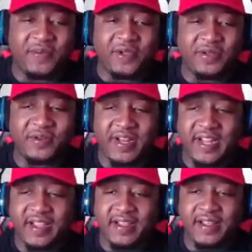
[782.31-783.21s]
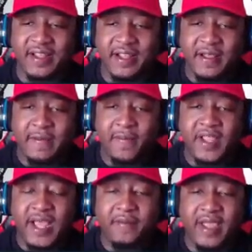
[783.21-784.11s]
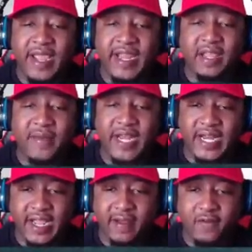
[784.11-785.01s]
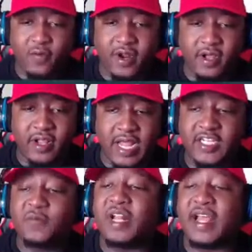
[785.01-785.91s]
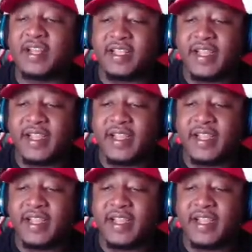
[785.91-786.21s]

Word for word: We ain't gonna do that. But yeah, man. Anybody that ever wanna, I'll just put it like this.